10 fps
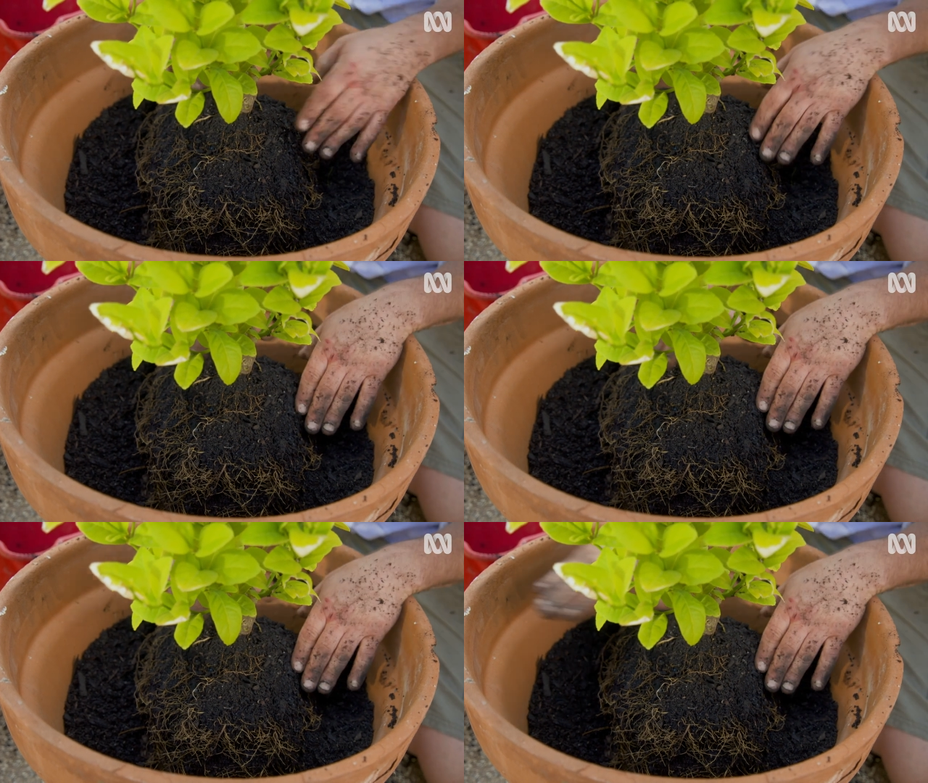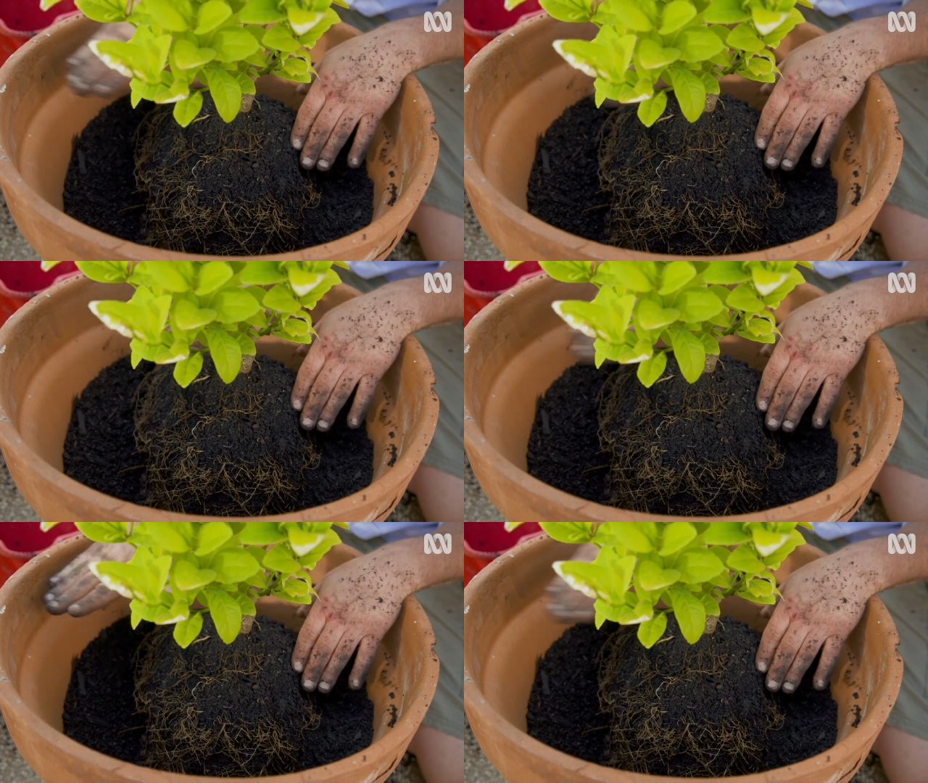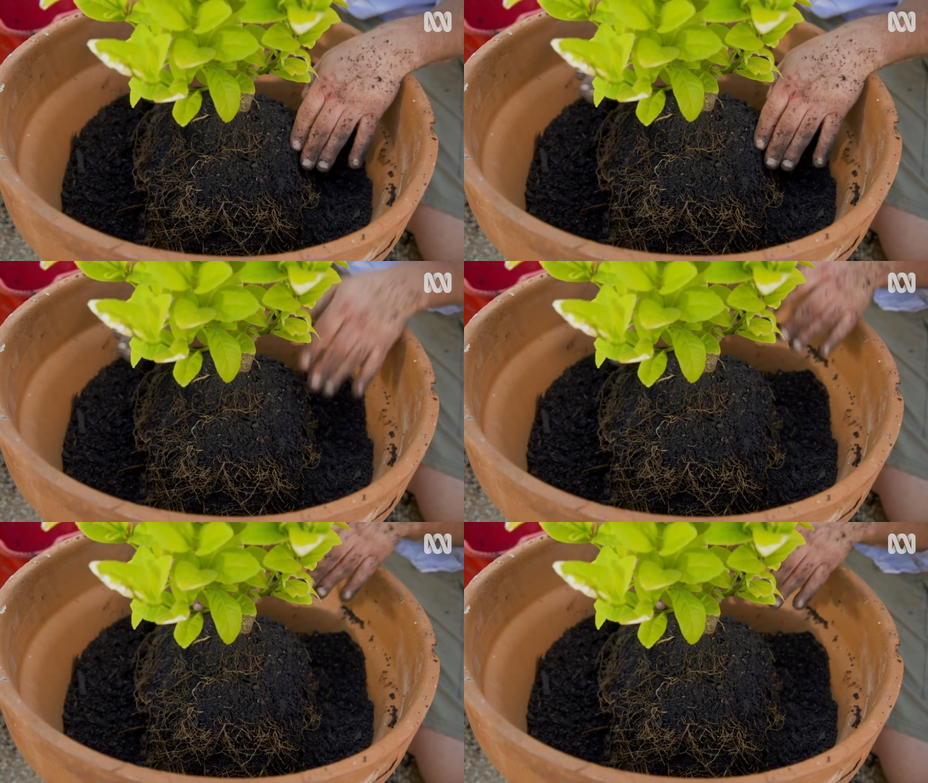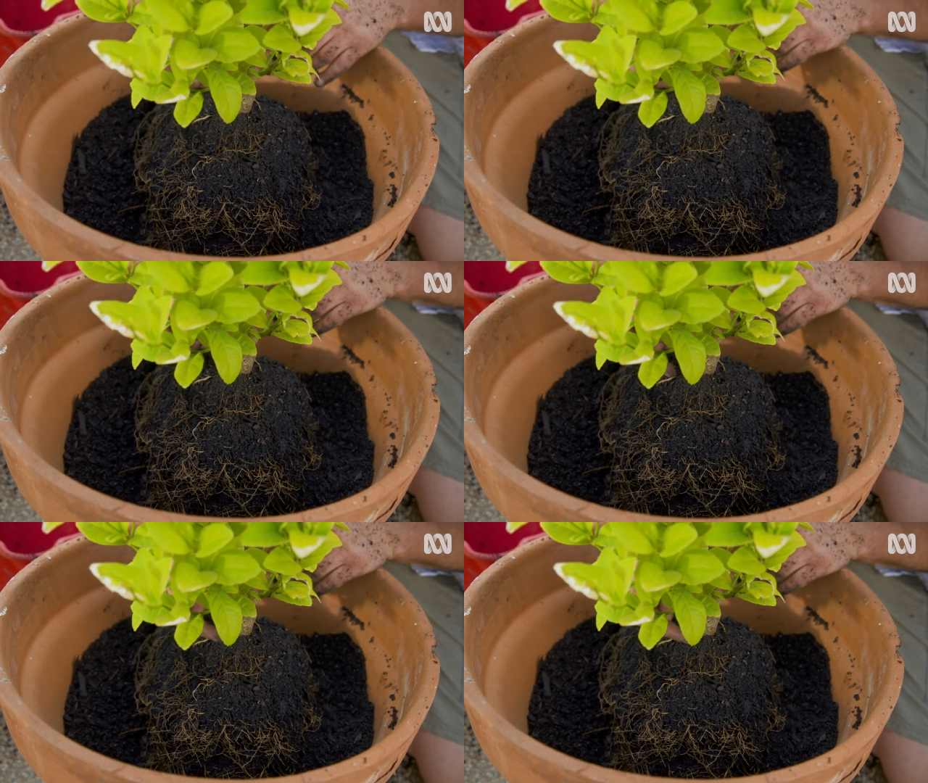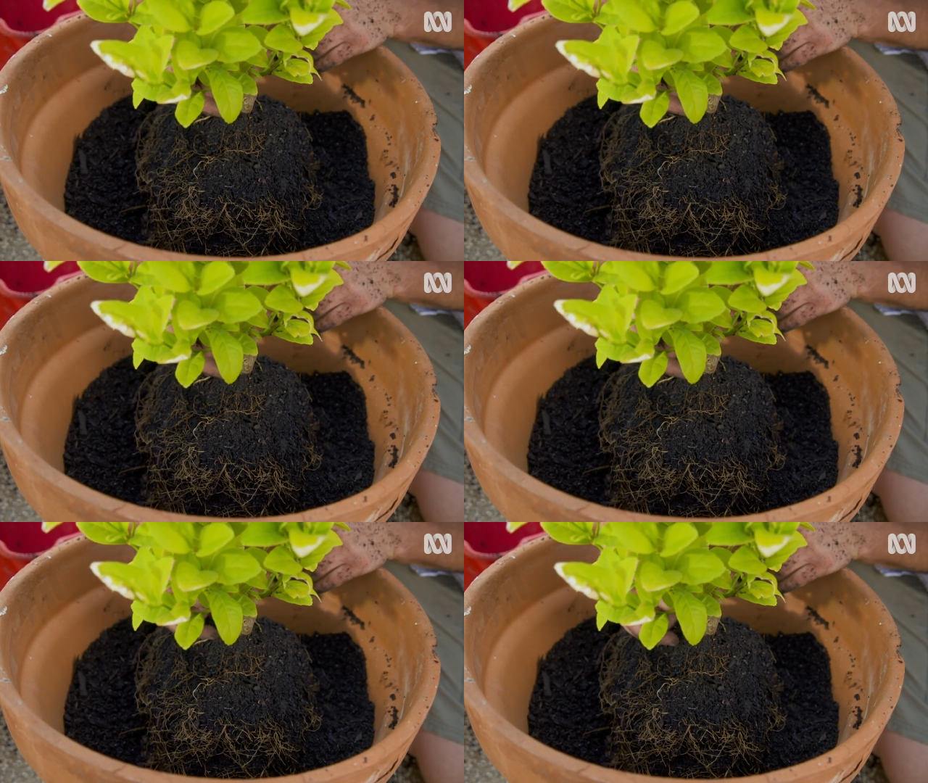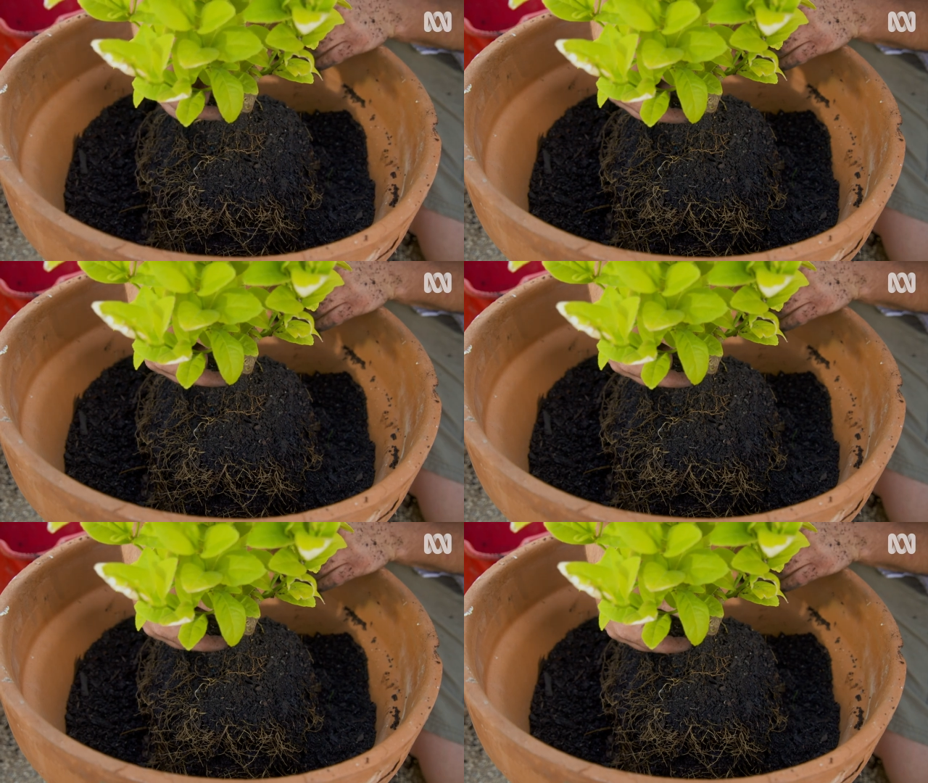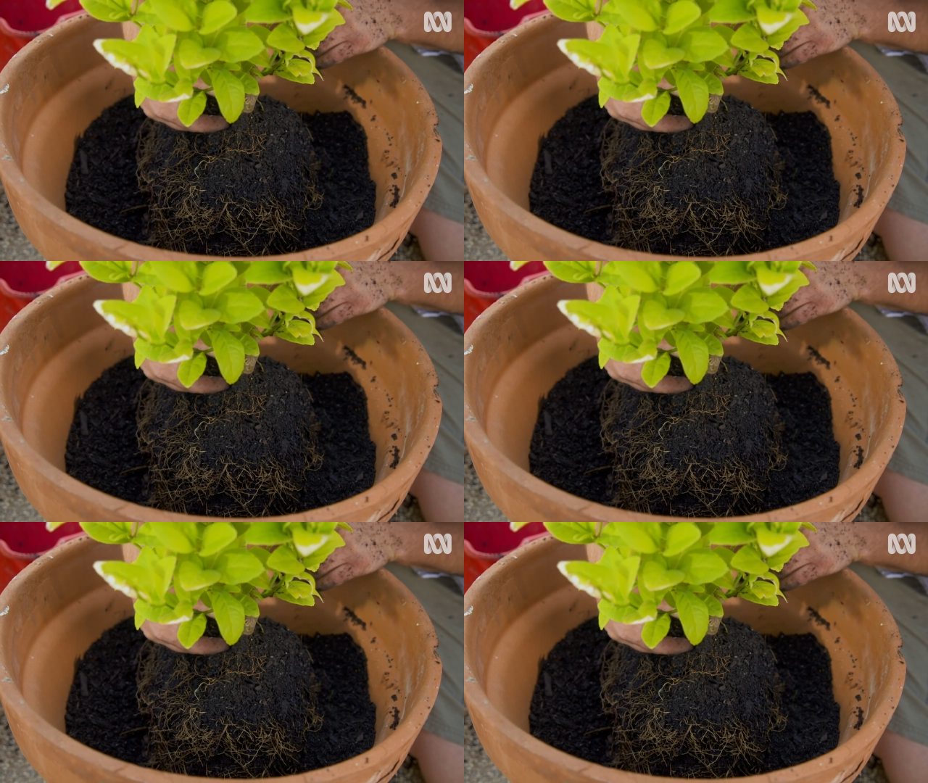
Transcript: Nobody's mouth can be seen.